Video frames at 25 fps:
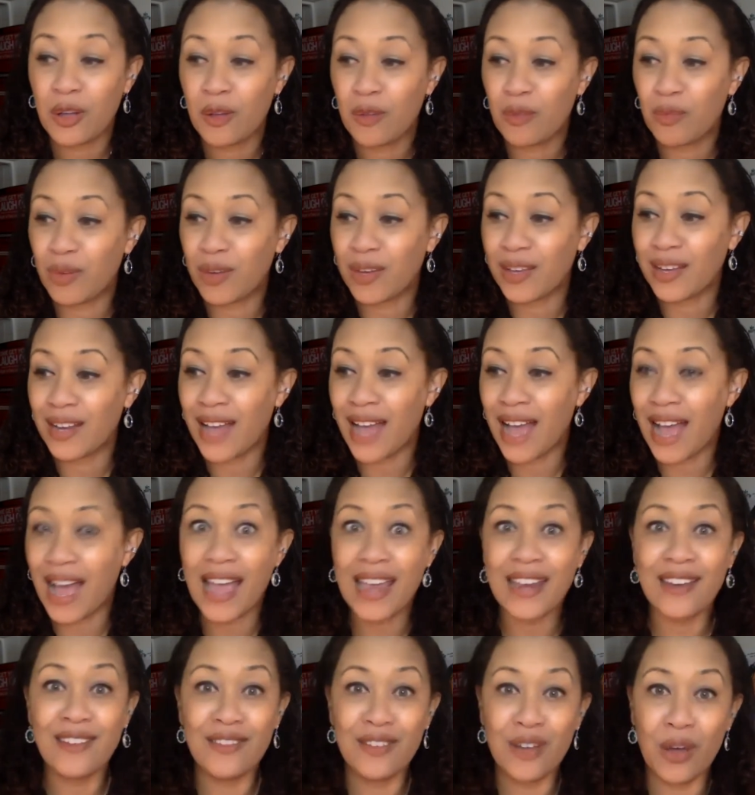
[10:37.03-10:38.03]
But I
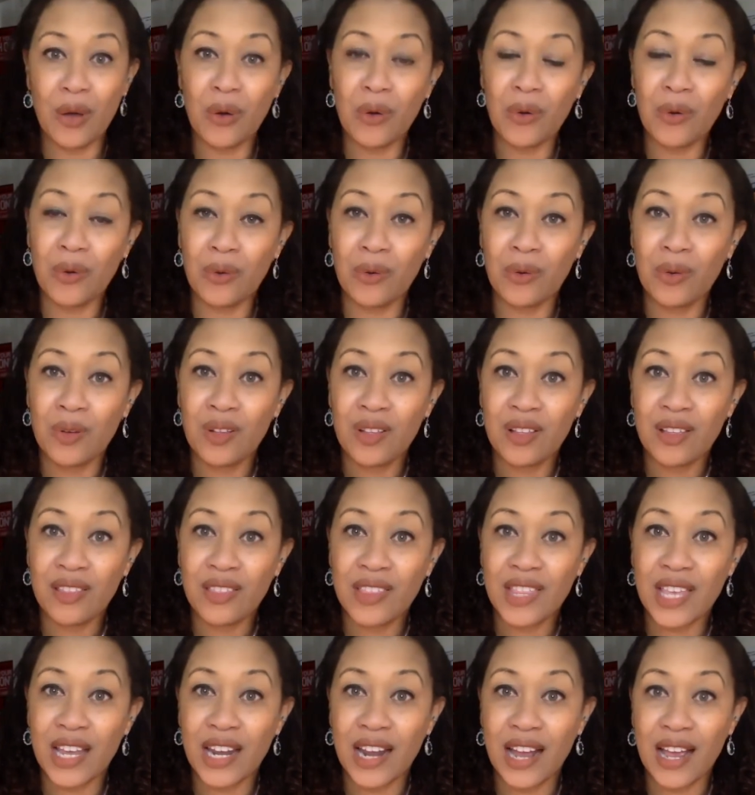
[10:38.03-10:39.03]
know
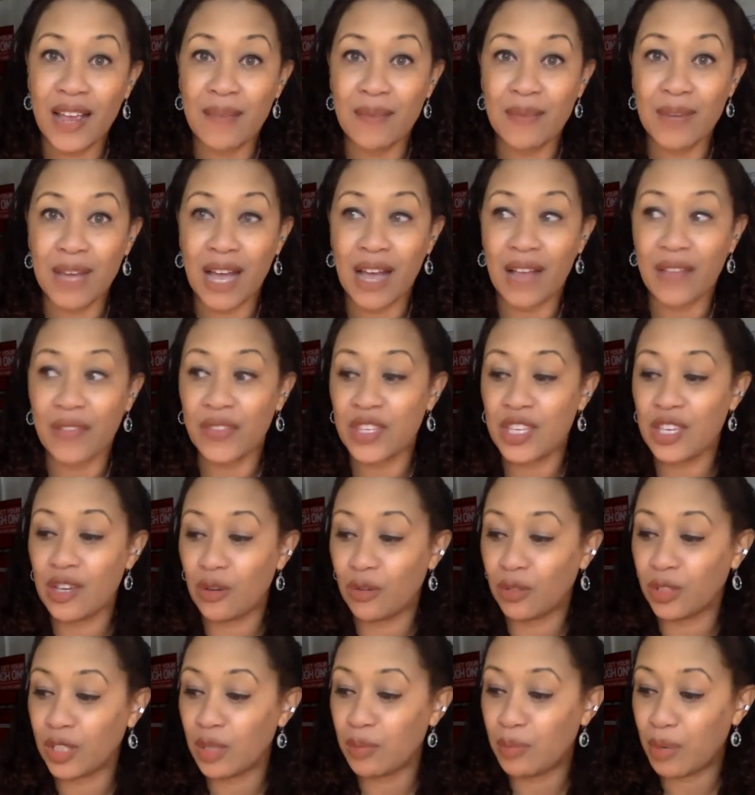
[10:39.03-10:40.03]
that I'm not the
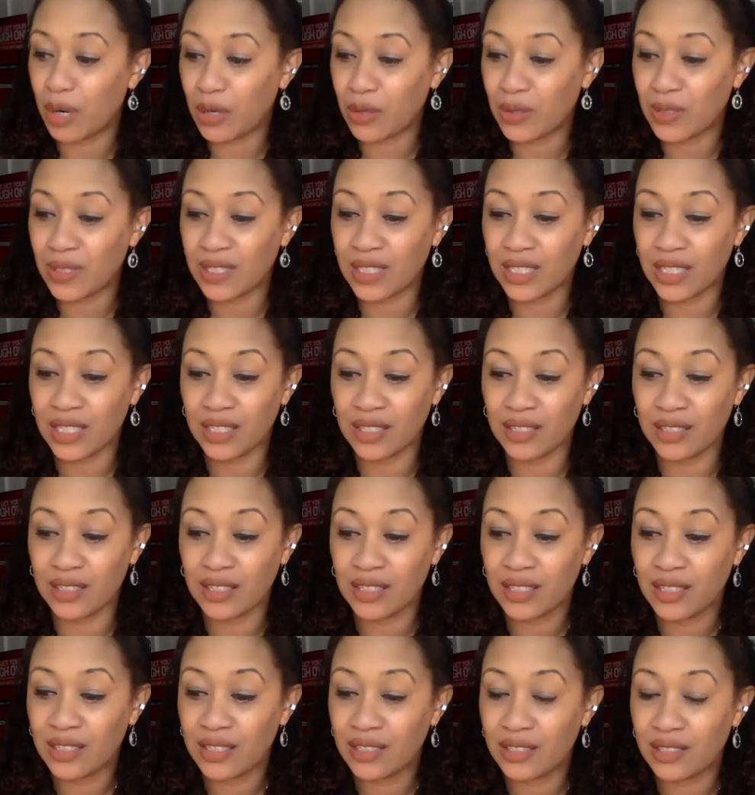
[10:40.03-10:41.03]
only person
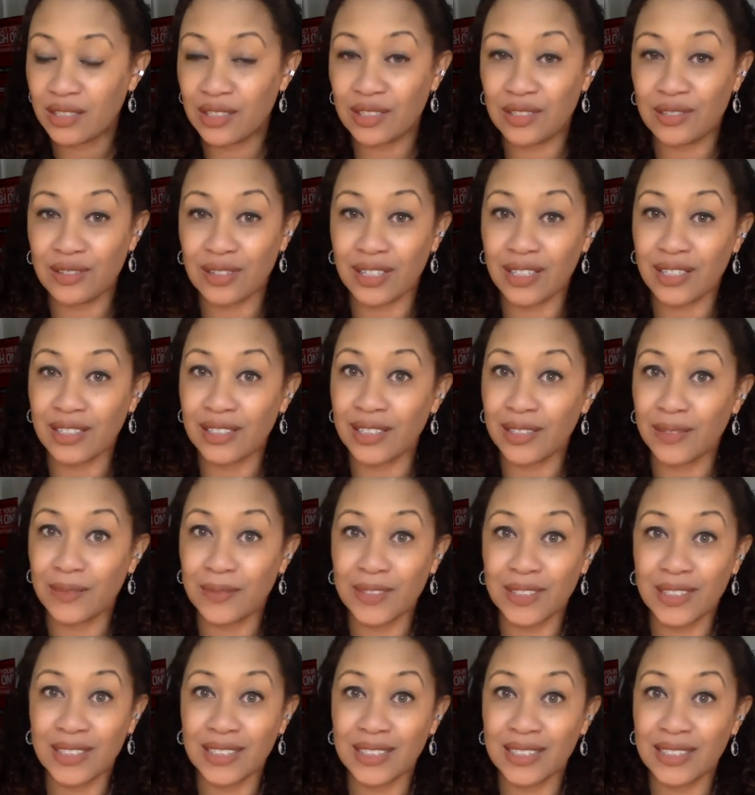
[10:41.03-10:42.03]
struggling
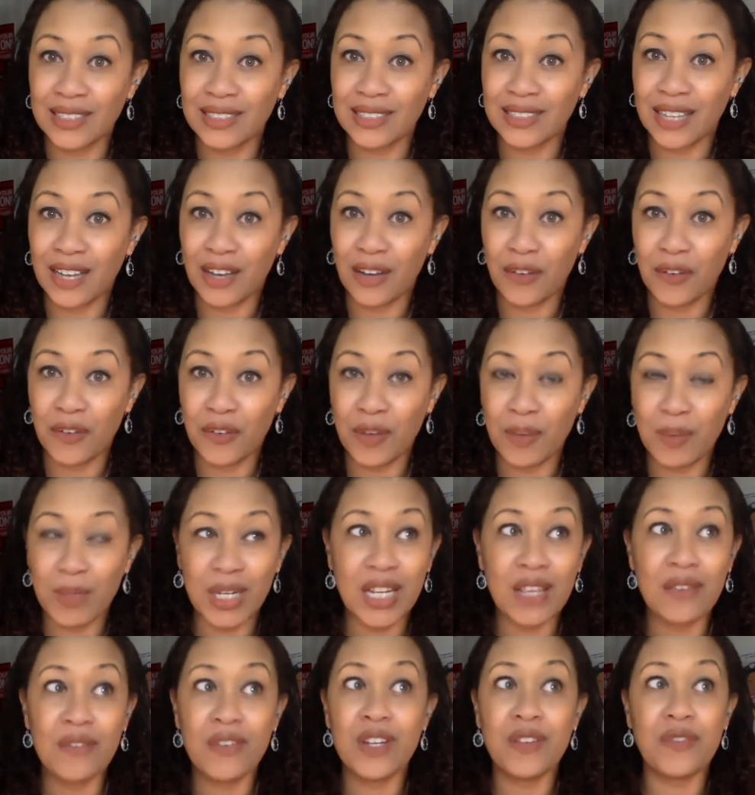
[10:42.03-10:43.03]
with this stuff. I mean,
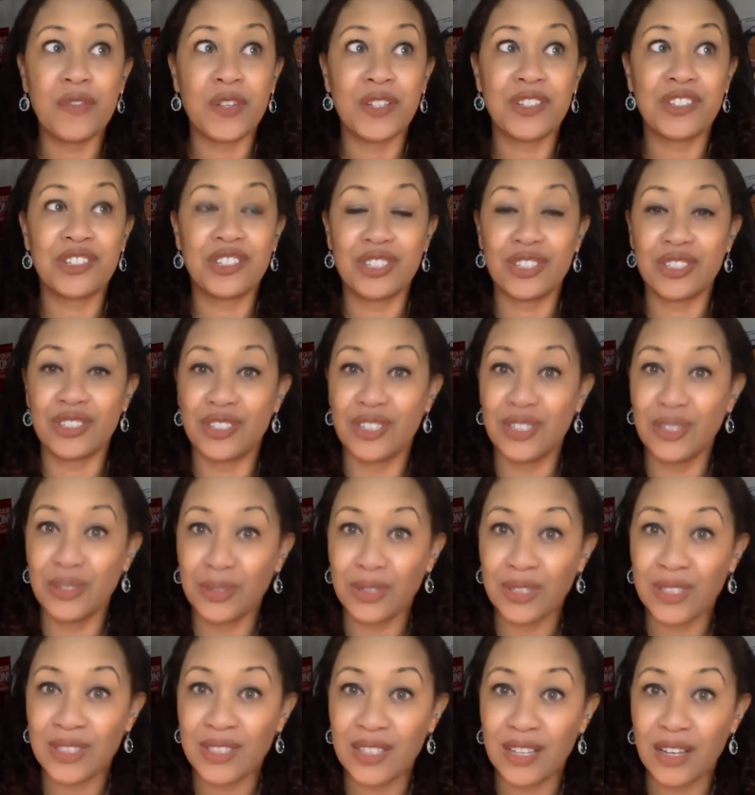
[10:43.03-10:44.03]
even if it's just your
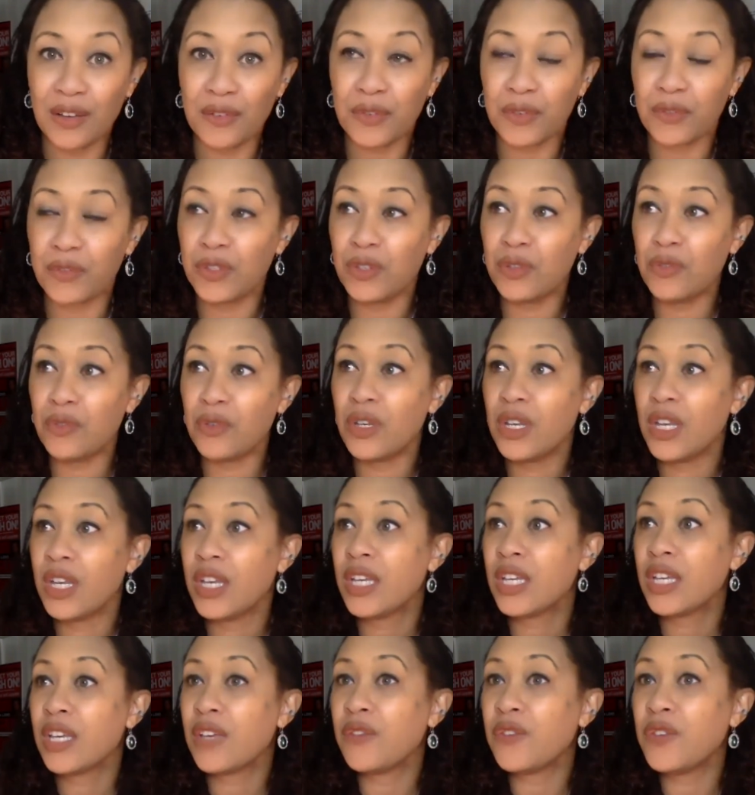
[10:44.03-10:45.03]
stuff, if you
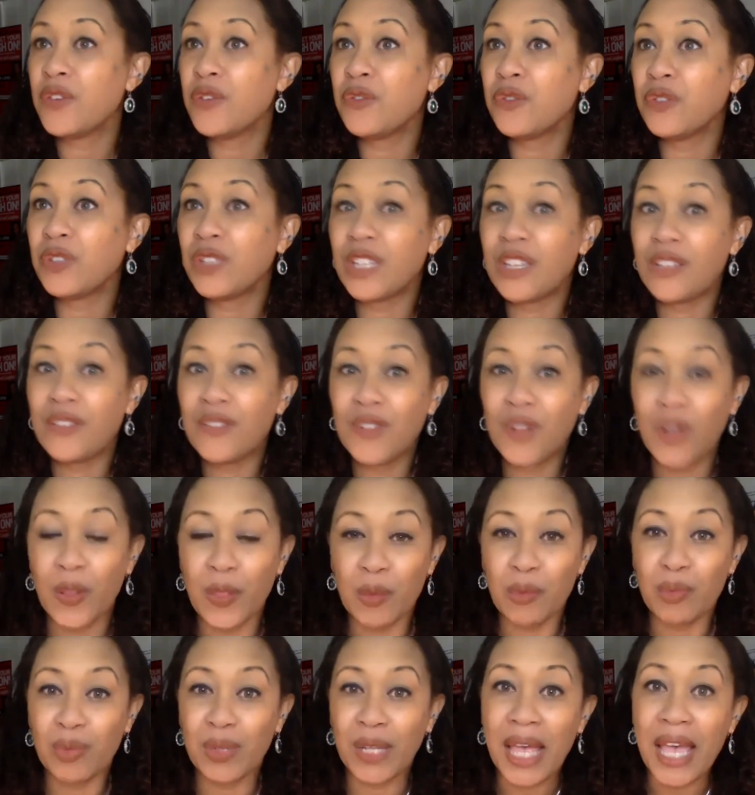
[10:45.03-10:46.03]
if you've lived on the
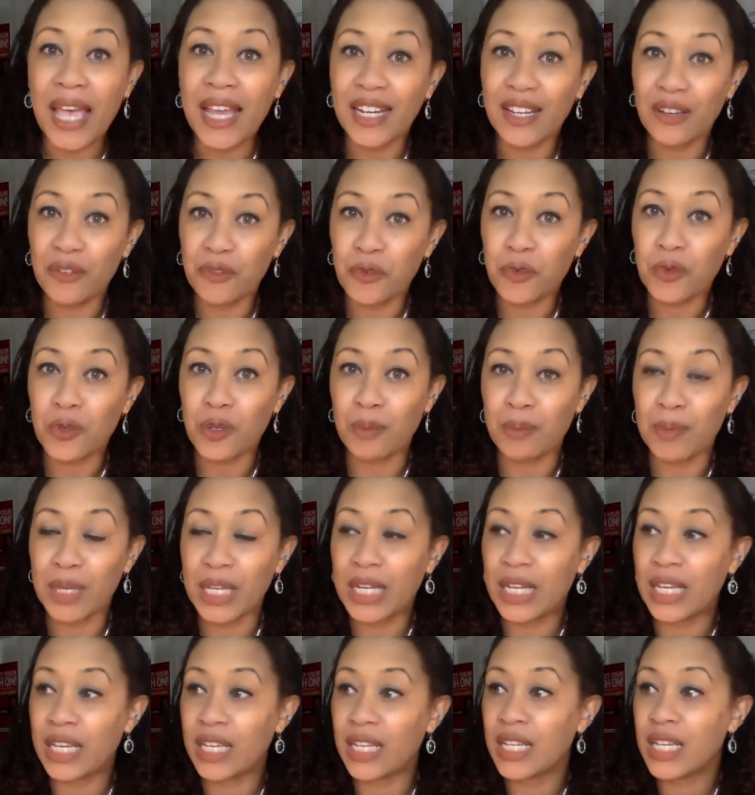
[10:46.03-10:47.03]
planet for a
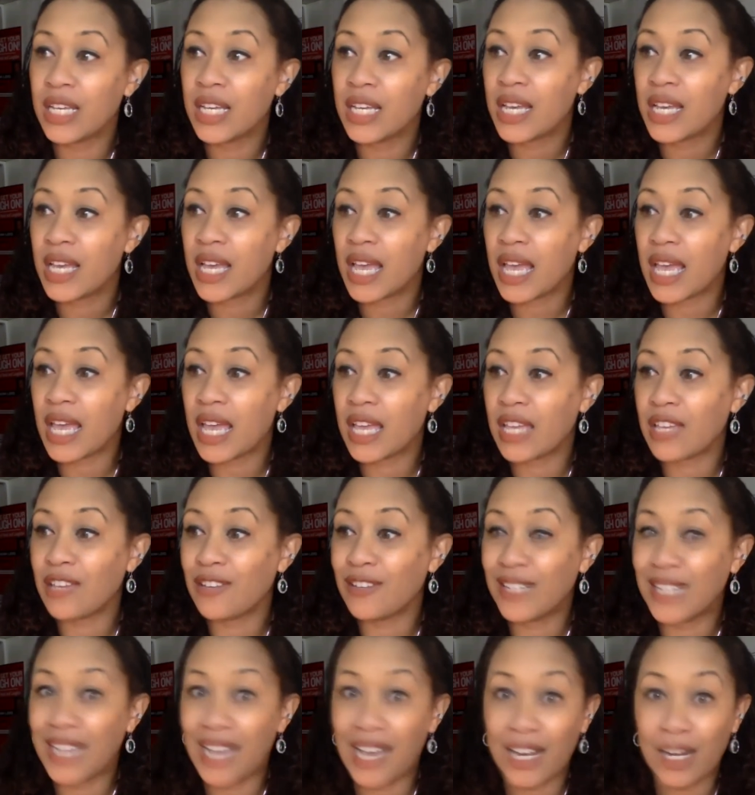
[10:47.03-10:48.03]
minute and you're
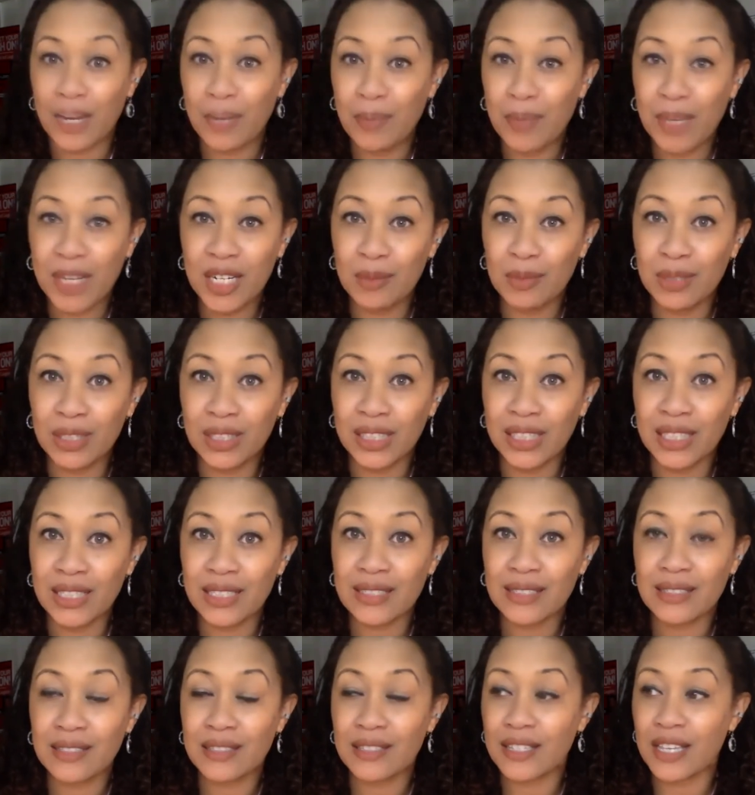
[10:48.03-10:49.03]
not a
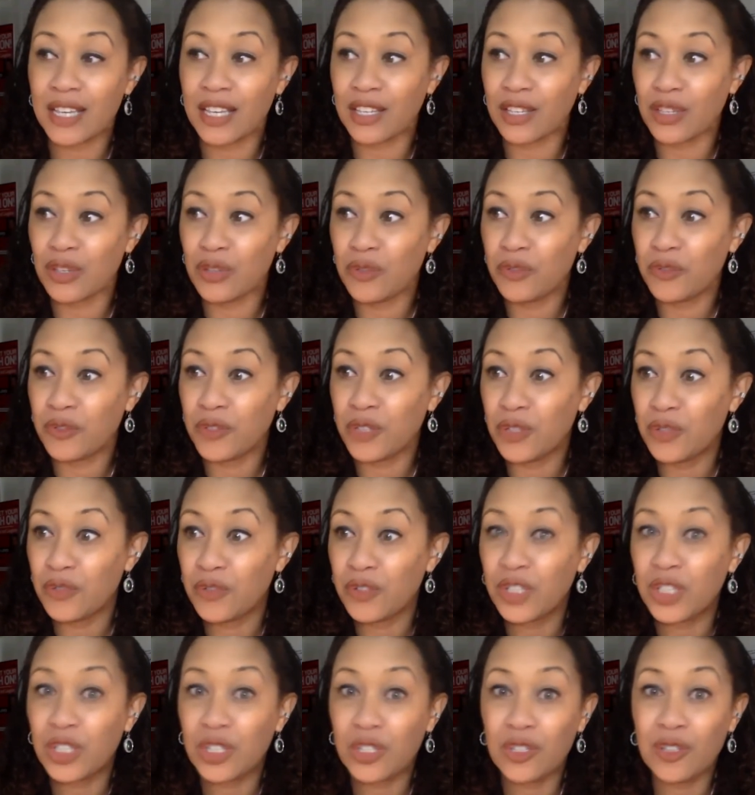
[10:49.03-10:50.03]
minimalist and you've you've
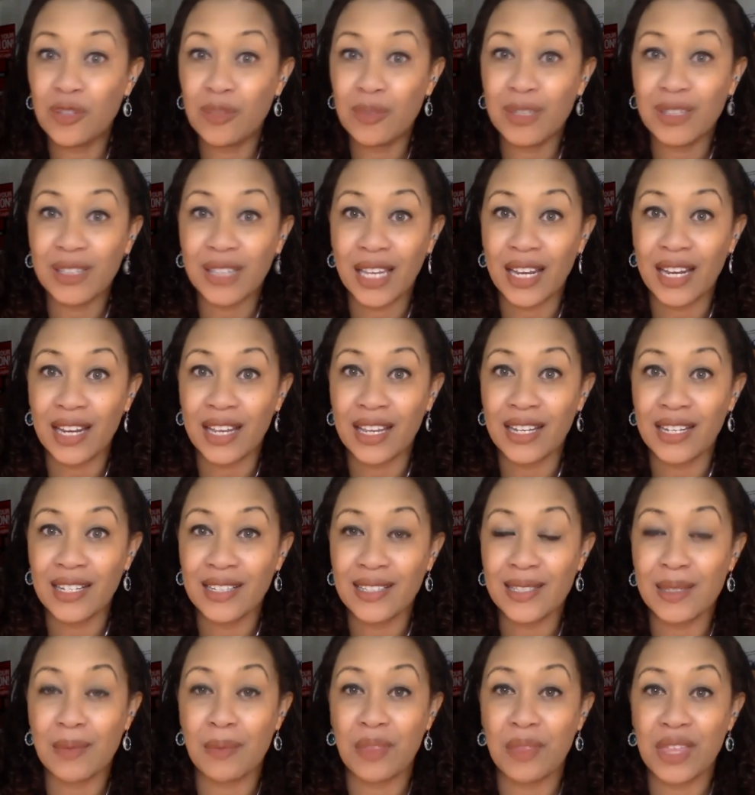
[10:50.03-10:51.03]
accumulated
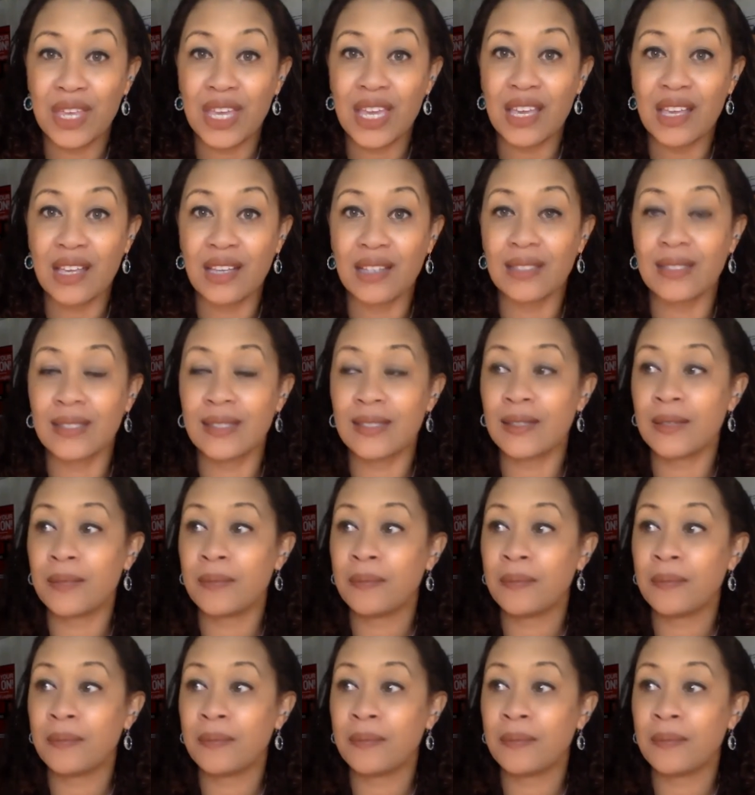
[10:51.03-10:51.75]
some things,